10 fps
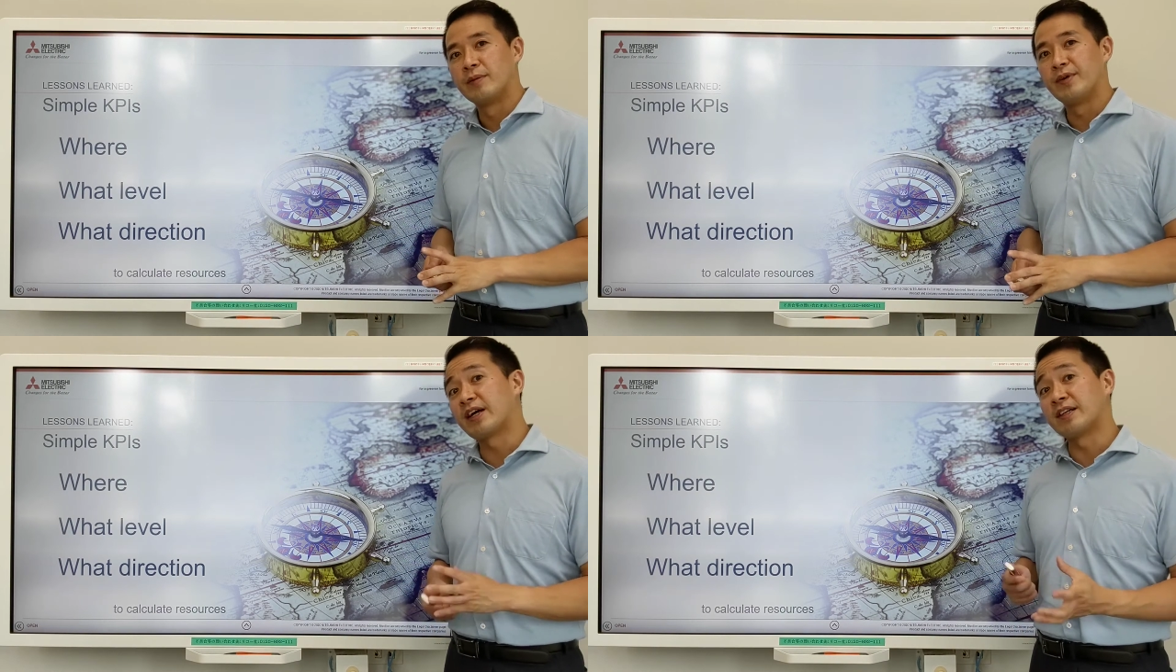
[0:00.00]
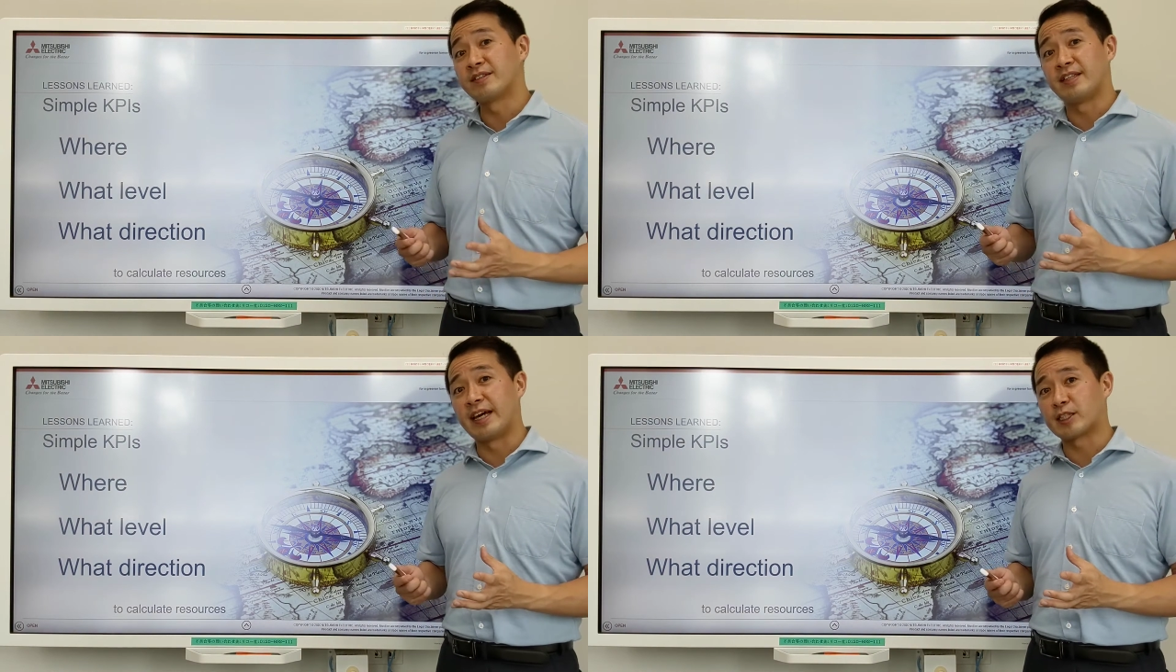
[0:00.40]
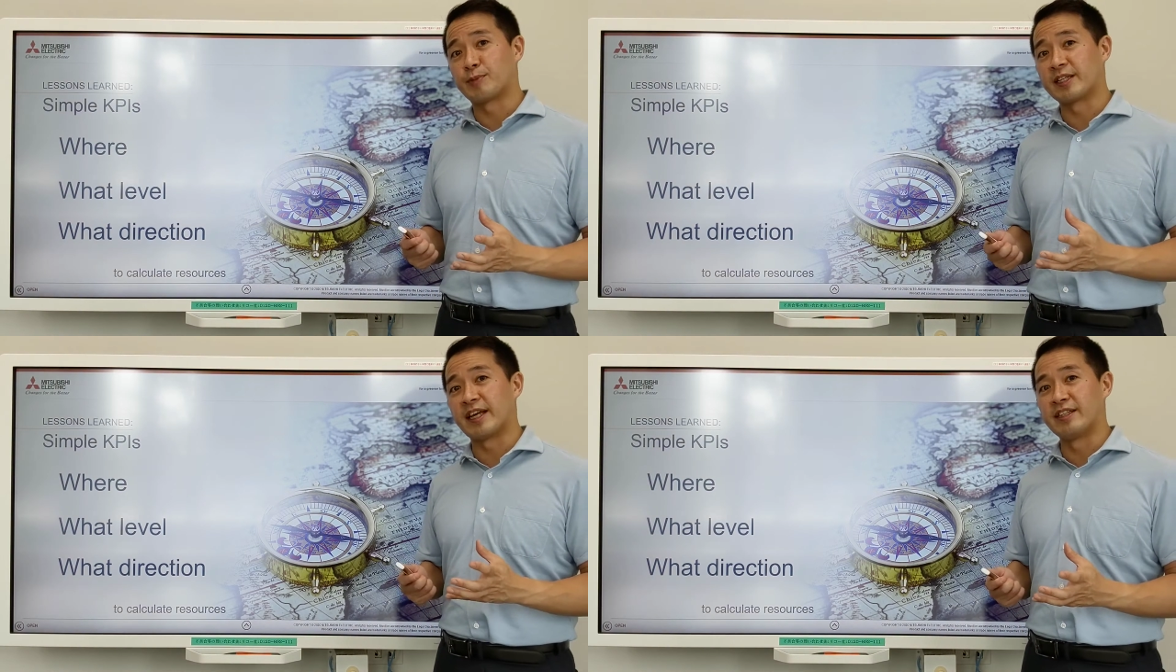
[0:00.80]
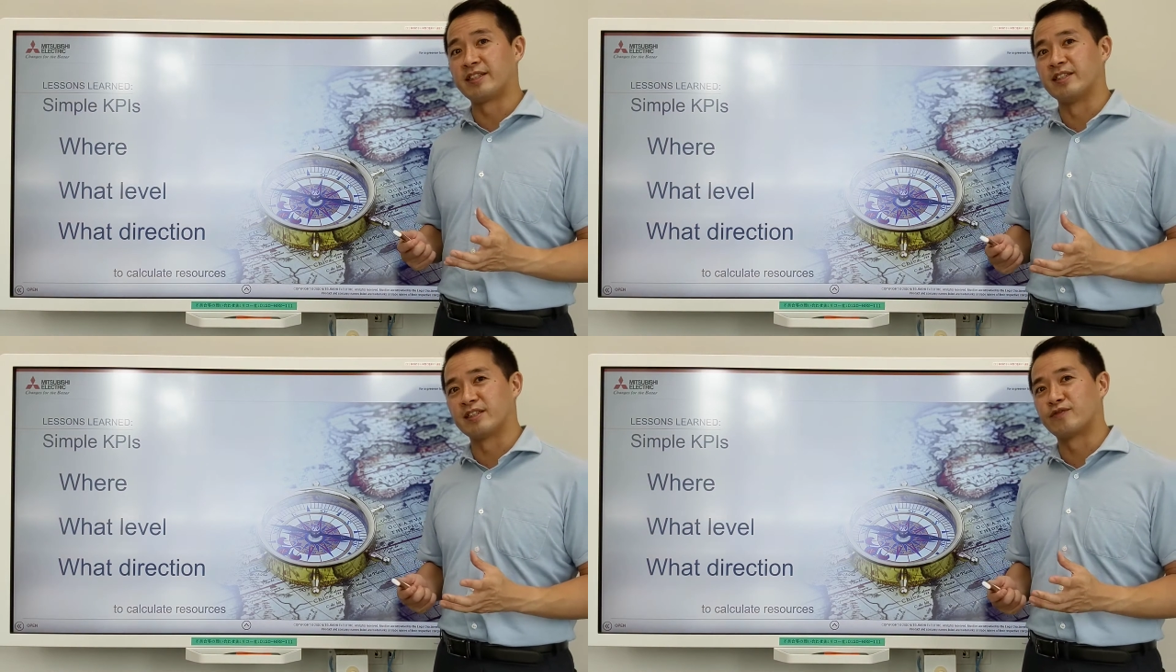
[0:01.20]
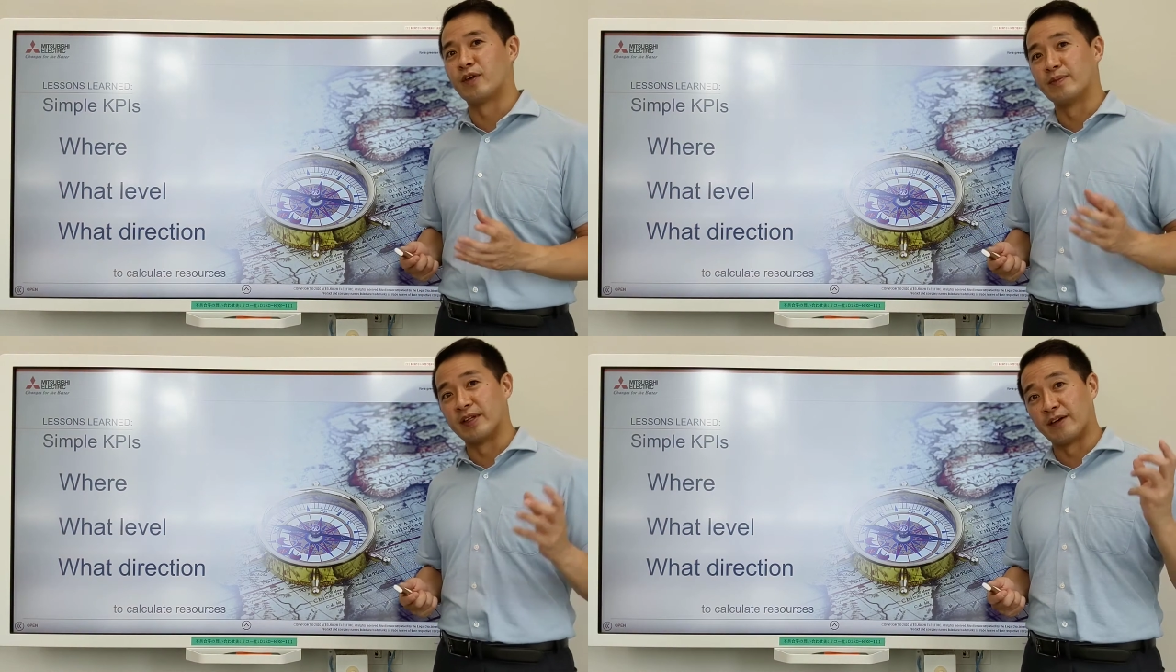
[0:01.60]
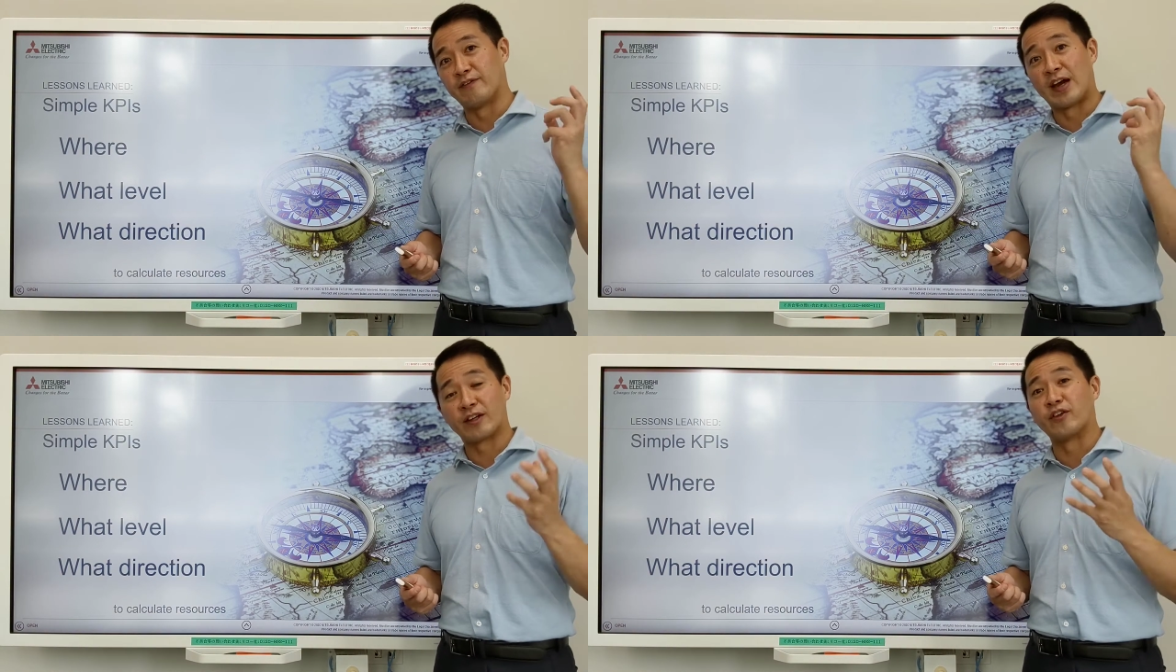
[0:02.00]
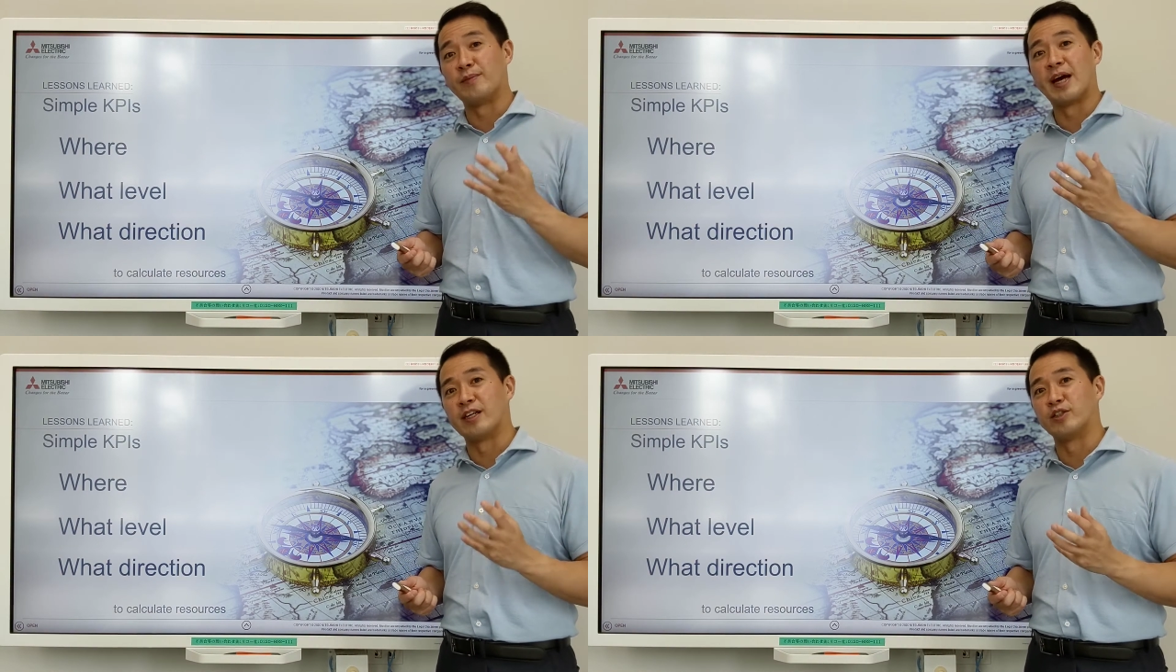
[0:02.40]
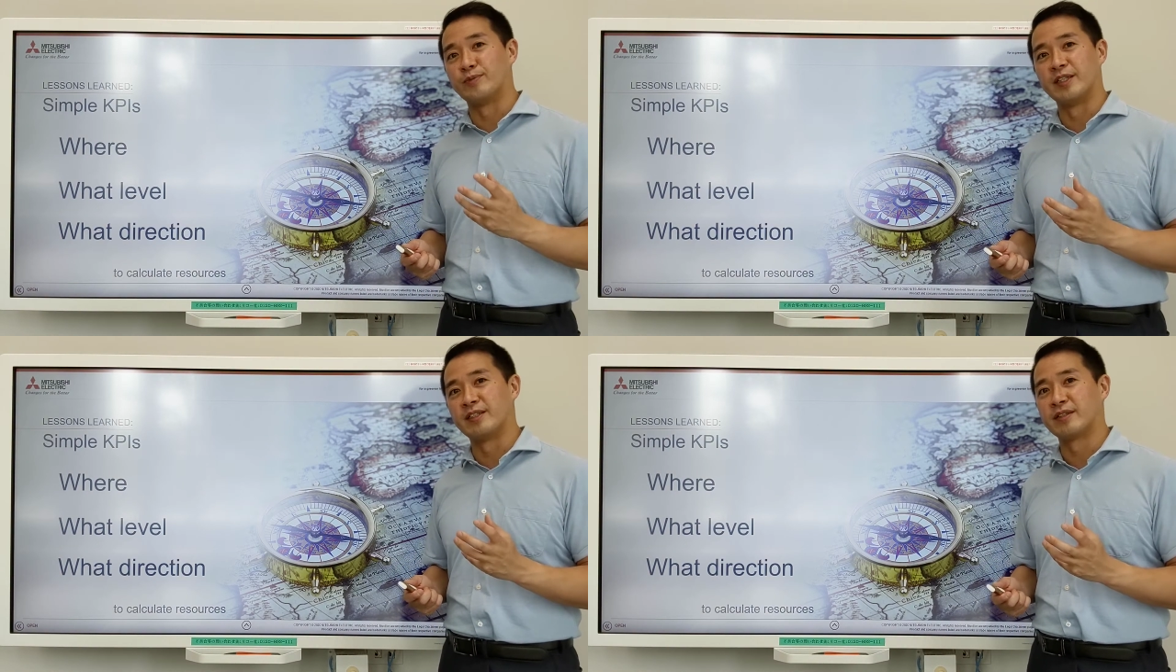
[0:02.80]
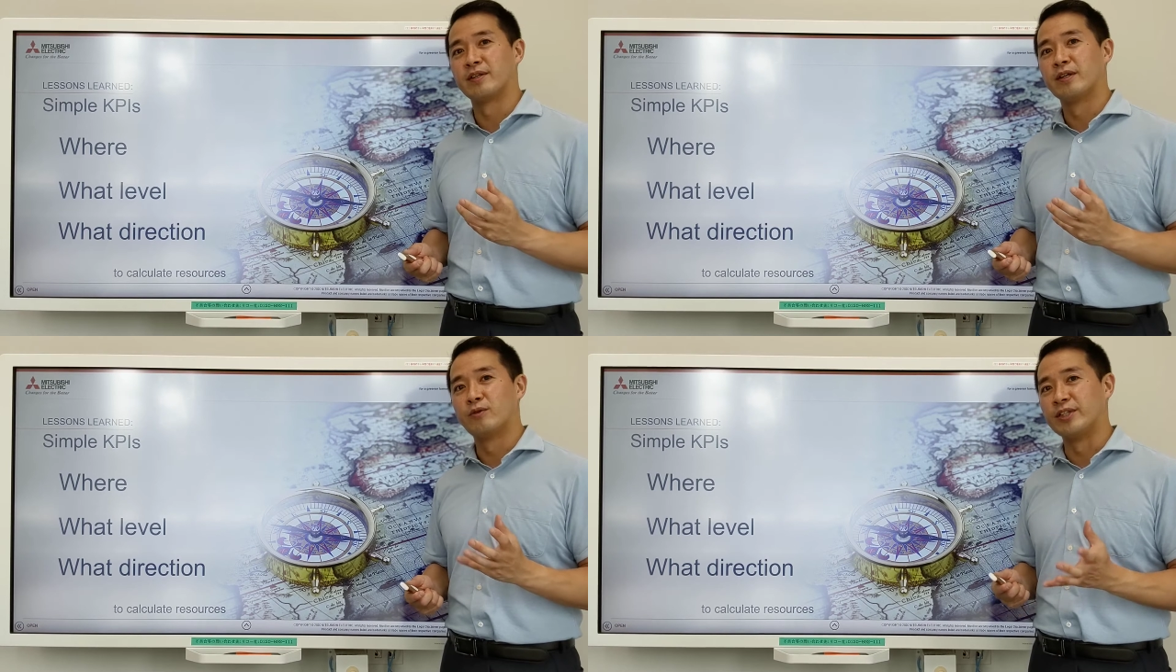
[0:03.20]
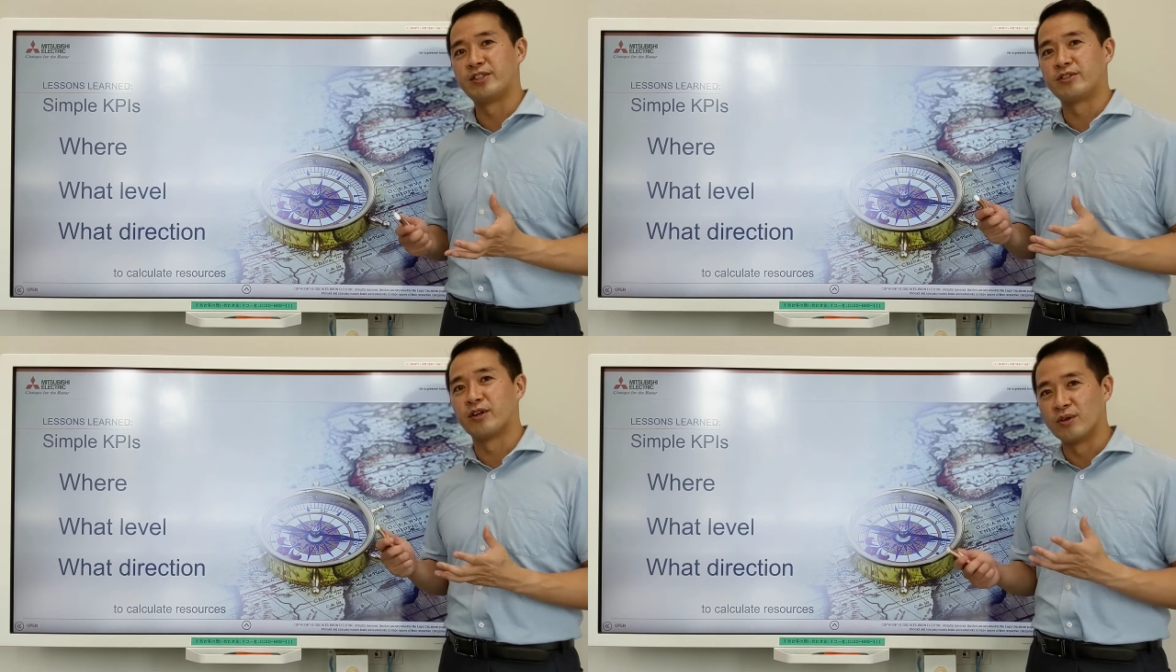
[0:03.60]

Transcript: Because the expectations from the factory management, which